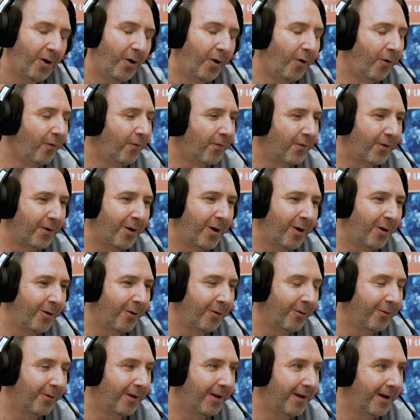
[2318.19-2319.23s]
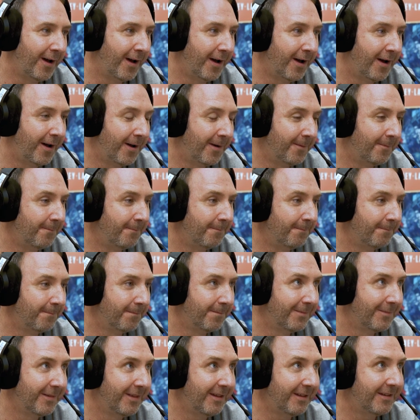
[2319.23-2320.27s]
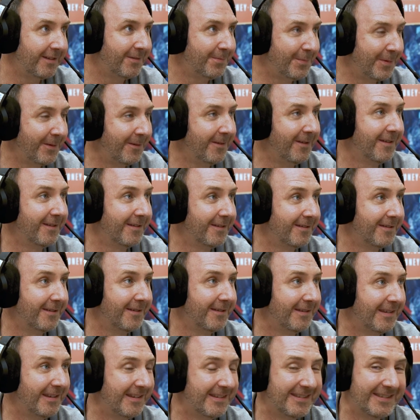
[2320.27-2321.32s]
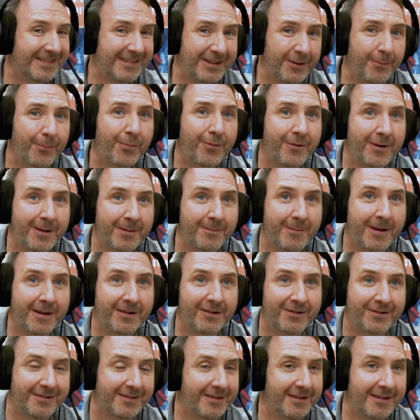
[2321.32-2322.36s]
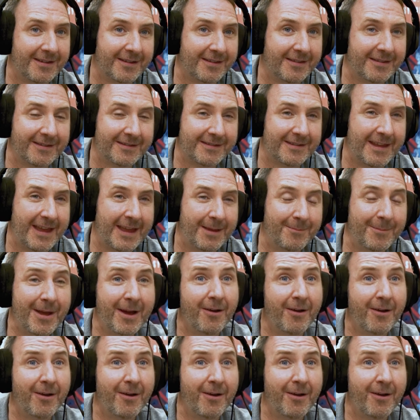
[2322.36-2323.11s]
overall, um, the experience is, is still pretty much the, the same.